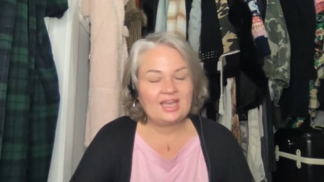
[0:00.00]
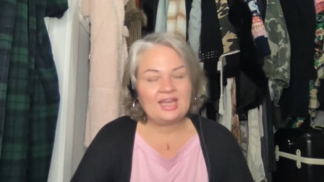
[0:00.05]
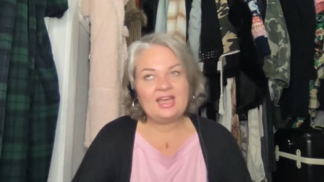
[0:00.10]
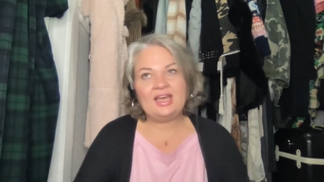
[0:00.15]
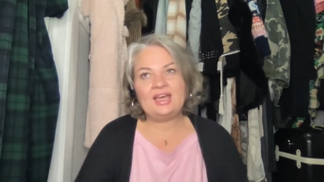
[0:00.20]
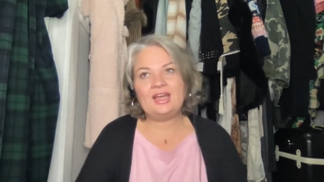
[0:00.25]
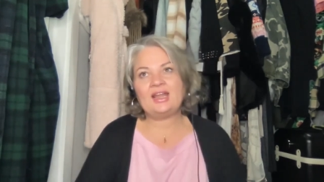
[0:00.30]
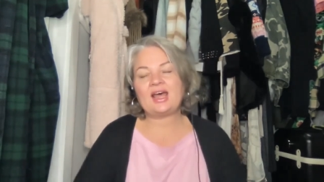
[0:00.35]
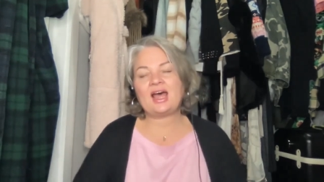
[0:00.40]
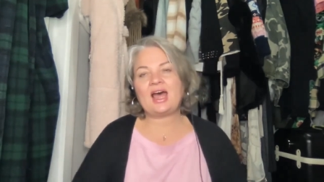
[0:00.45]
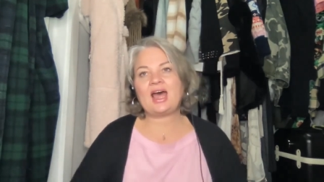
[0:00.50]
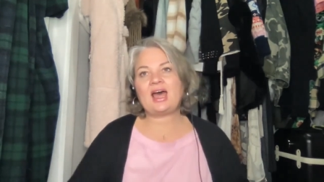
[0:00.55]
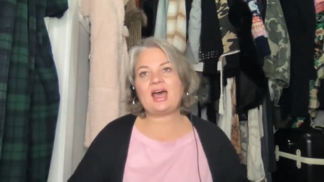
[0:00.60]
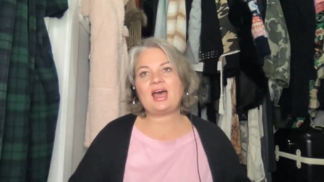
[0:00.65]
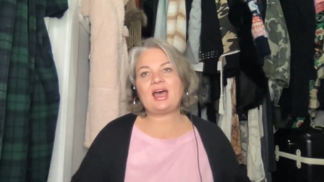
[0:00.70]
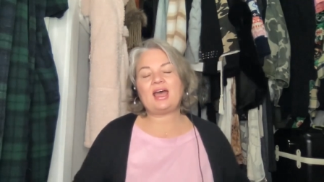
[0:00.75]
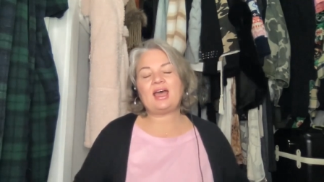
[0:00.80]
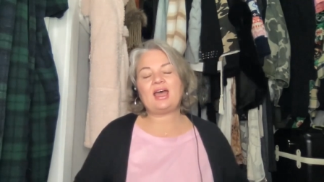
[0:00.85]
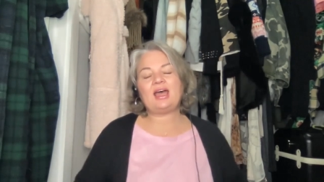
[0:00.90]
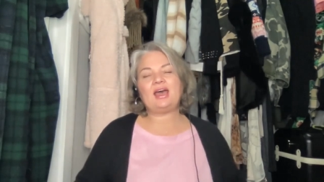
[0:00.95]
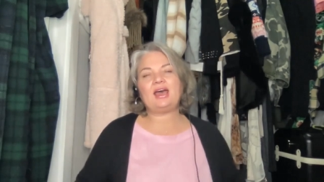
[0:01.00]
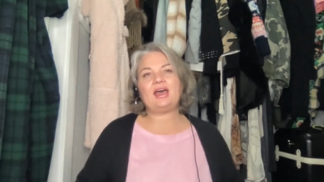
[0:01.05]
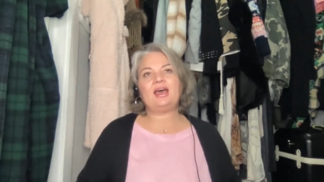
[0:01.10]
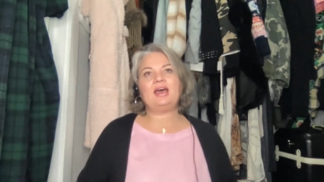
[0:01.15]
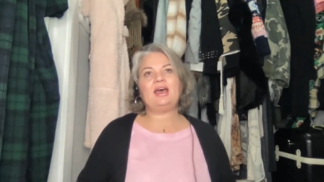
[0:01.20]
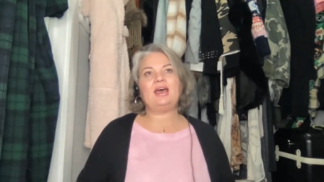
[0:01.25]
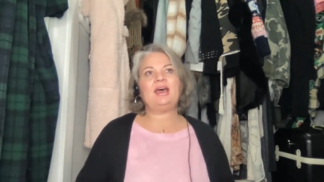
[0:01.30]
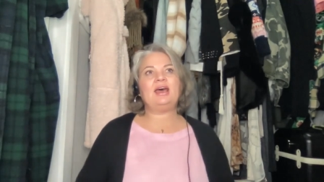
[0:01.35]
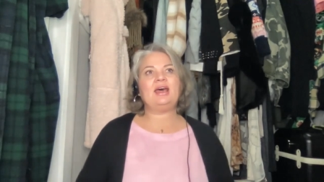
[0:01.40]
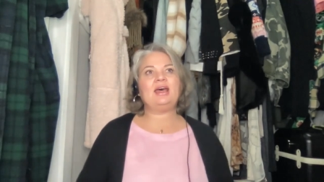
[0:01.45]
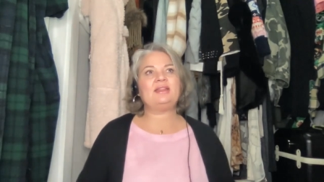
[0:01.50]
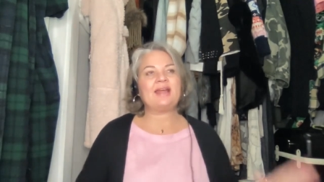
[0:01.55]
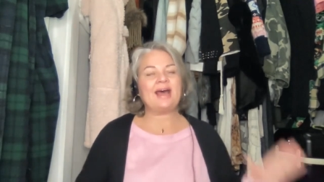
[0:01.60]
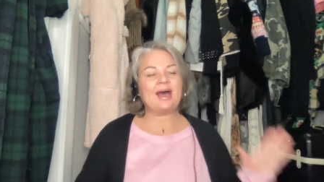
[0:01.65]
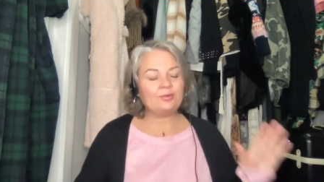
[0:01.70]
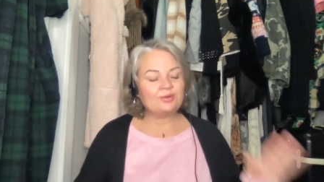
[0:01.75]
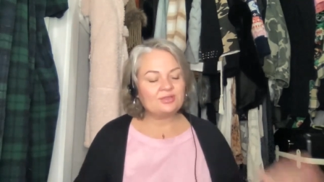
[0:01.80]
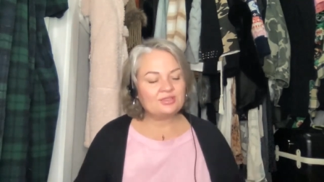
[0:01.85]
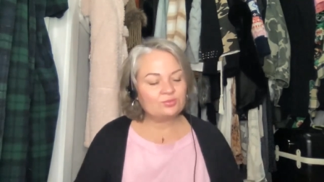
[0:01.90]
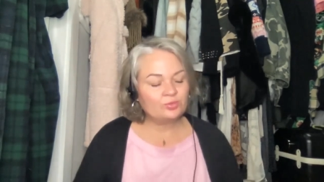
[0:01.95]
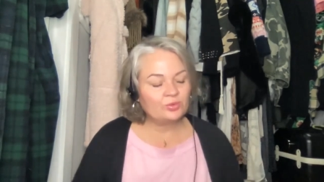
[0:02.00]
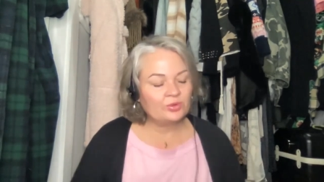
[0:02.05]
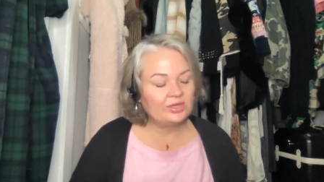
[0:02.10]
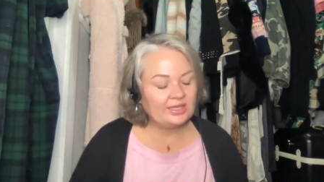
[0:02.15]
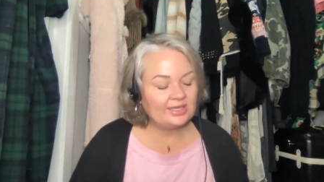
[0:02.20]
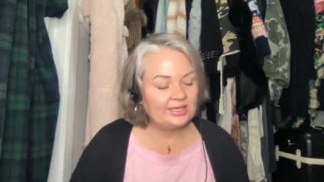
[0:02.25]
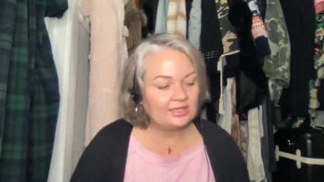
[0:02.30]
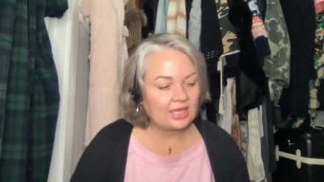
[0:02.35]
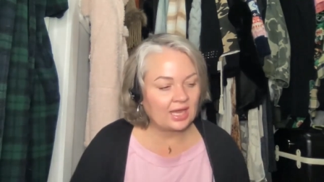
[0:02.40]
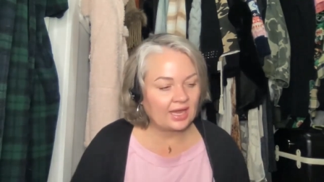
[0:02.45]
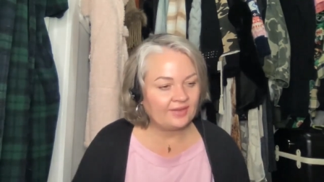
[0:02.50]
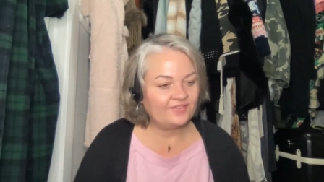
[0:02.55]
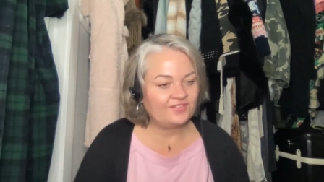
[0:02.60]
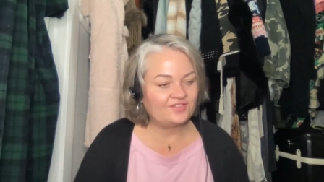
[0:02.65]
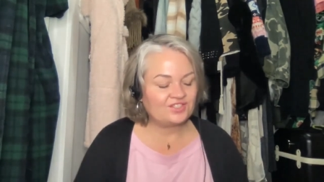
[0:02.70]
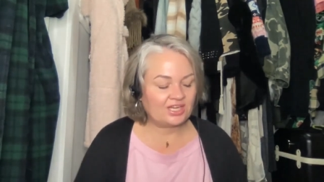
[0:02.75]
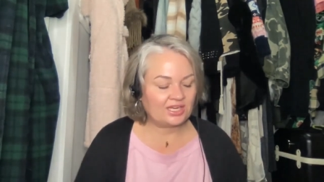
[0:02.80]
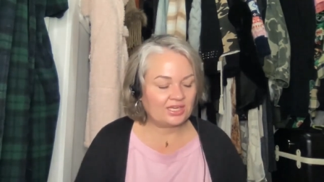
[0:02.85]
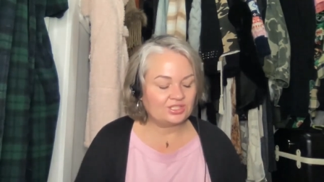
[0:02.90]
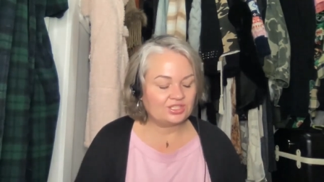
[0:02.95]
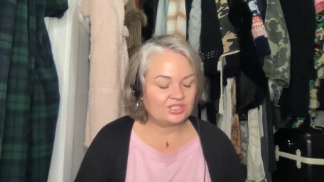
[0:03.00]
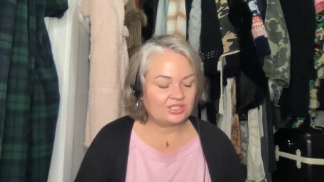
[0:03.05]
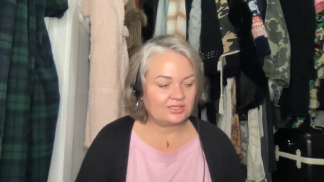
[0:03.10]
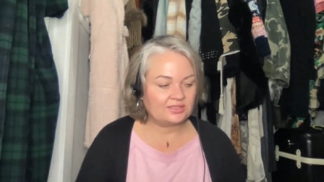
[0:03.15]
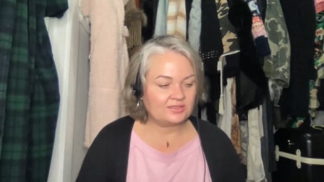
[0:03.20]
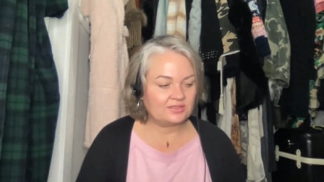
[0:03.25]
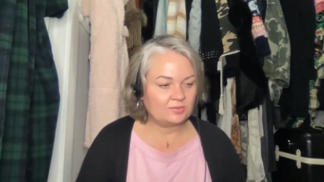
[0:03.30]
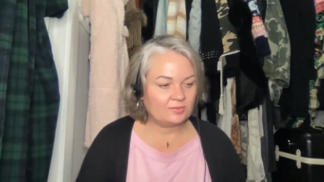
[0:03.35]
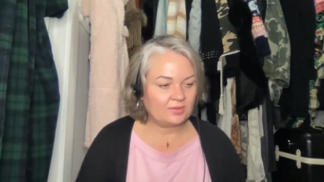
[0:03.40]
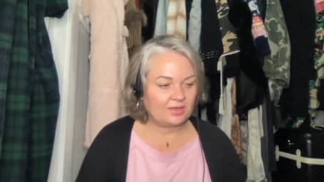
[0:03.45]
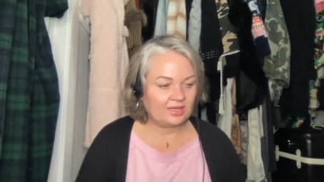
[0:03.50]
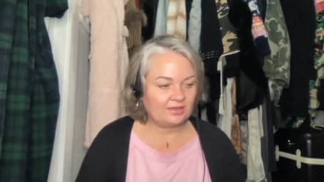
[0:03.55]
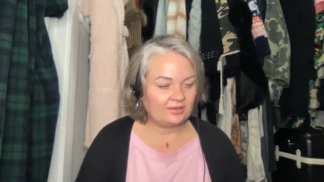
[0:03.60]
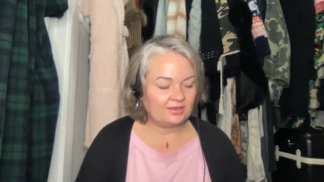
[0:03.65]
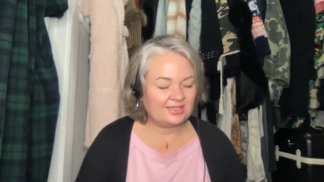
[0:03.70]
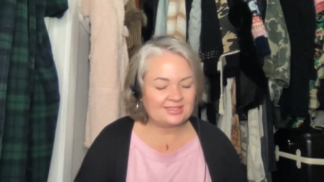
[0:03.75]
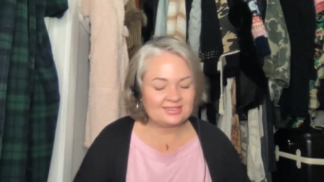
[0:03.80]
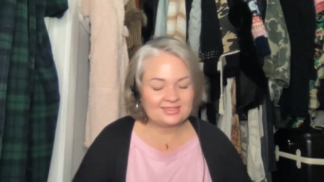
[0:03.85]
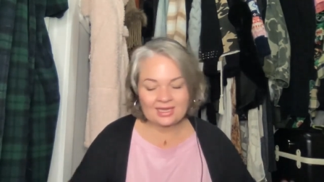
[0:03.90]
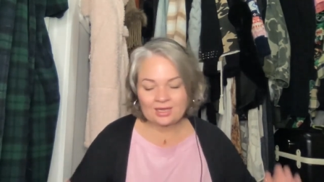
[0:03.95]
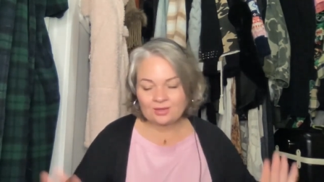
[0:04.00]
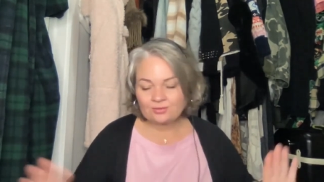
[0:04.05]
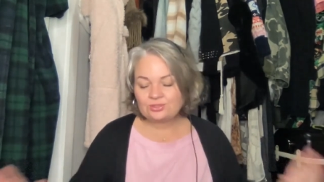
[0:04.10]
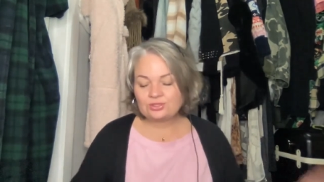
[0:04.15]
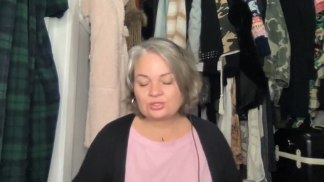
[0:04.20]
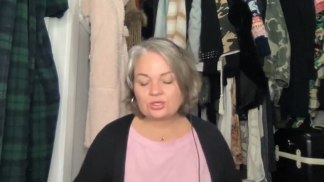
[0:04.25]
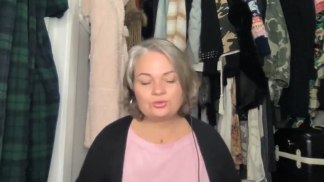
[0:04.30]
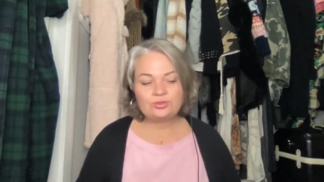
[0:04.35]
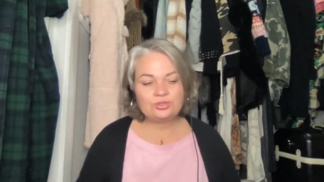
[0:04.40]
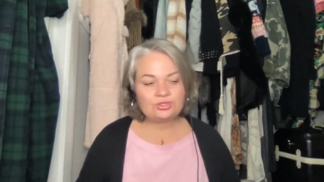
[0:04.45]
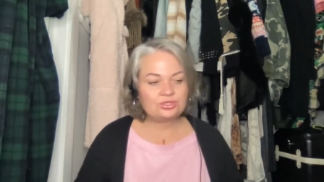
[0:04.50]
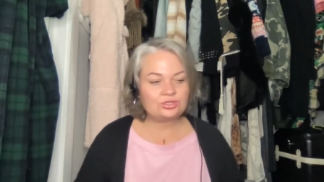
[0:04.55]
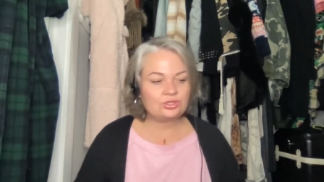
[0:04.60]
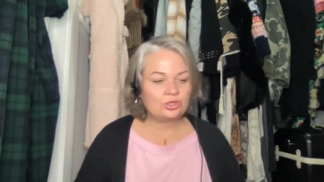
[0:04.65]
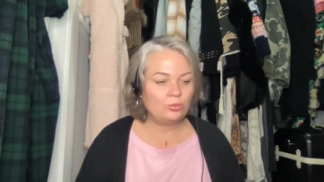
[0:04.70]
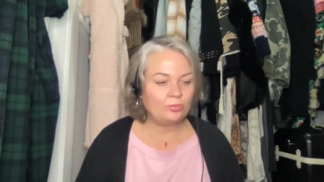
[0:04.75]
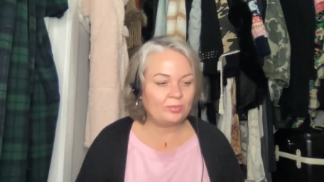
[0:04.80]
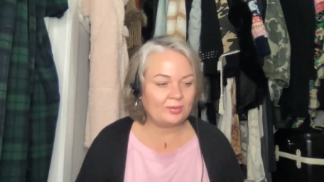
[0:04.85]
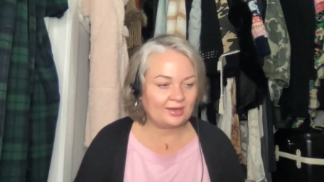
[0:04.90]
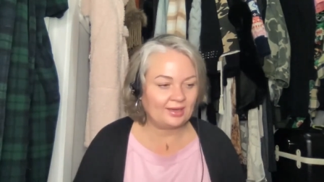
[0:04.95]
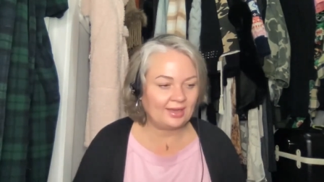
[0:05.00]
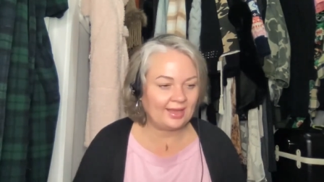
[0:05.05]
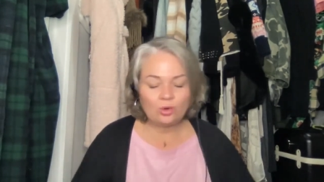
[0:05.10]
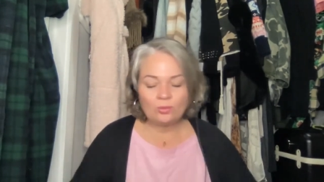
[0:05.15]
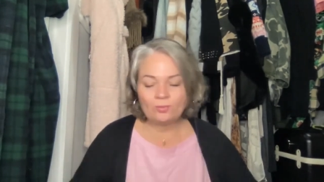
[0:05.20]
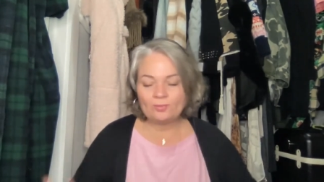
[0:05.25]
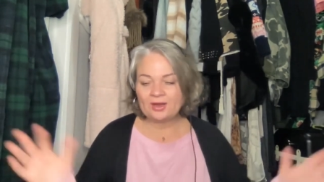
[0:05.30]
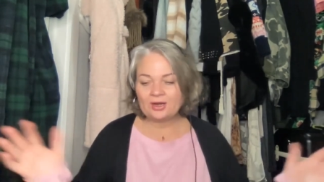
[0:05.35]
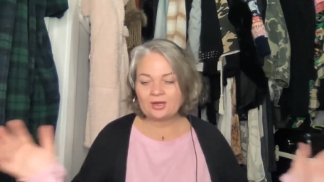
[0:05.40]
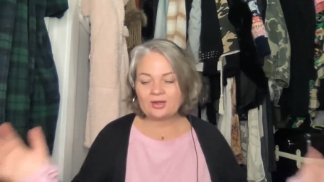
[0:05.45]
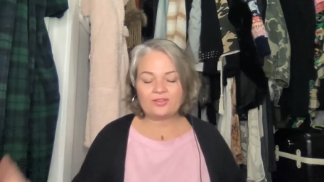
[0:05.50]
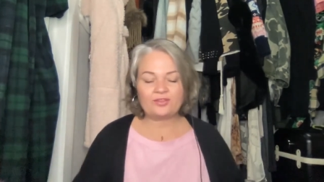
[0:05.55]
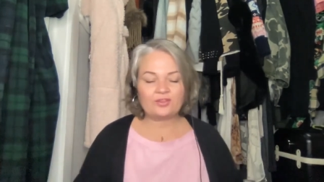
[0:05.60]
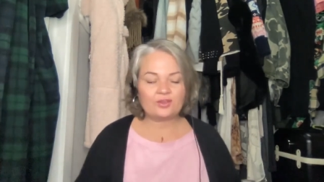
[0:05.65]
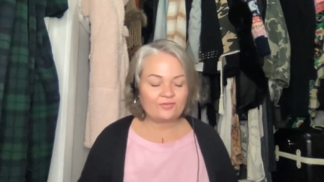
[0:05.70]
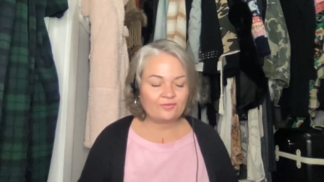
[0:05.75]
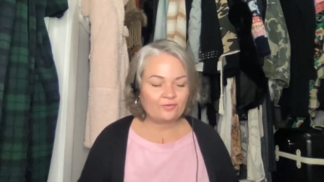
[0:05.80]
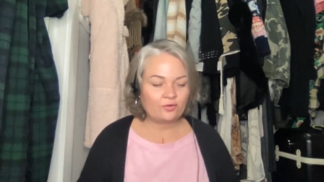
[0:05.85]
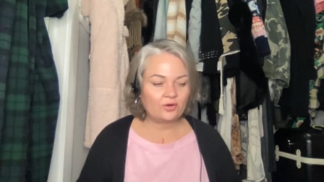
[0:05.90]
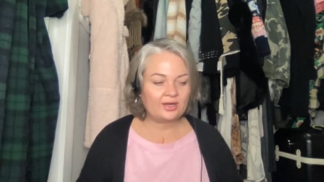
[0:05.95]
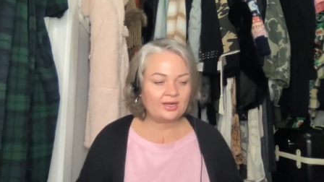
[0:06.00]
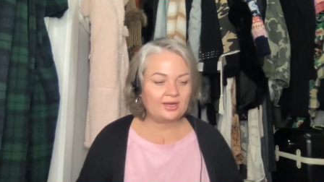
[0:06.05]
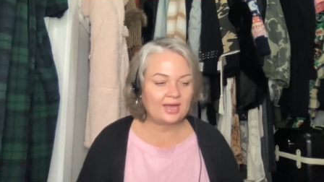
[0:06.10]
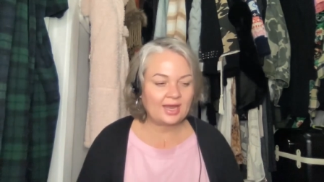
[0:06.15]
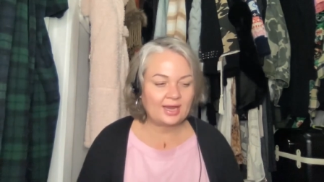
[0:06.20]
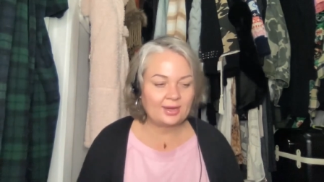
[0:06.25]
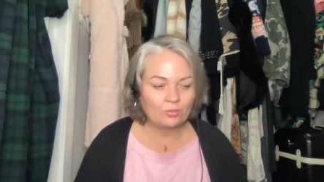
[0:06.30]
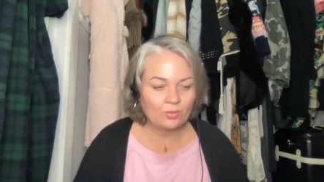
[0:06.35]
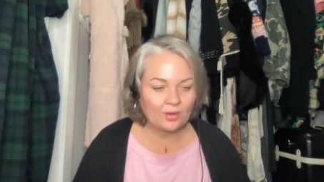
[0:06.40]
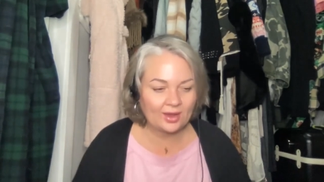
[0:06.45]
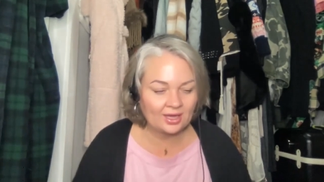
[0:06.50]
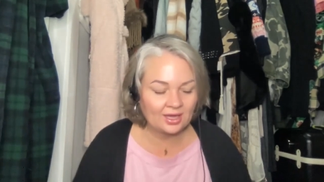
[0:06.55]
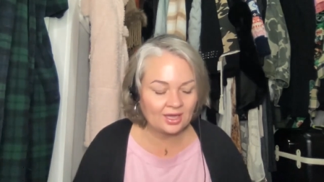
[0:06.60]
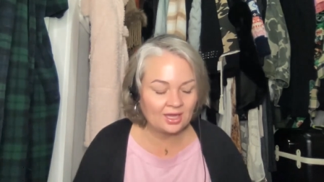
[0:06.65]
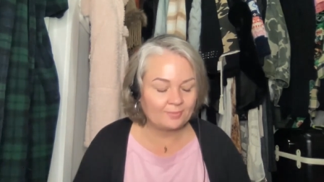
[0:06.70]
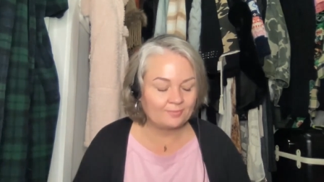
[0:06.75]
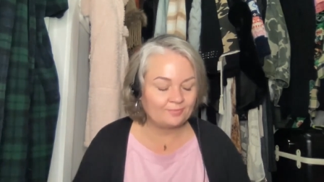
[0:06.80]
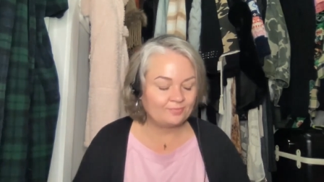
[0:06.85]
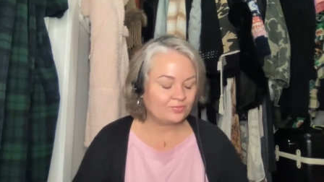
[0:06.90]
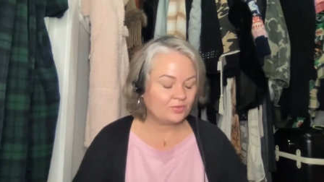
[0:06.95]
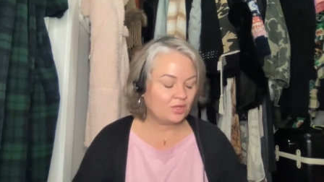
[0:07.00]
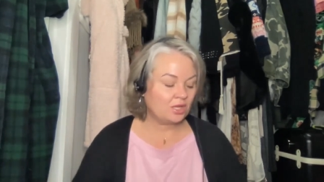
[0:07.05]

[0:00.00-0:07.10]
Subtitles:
And that was really life changing to me. It sounds so stupid. Who, Meredith, you're 49, wake up.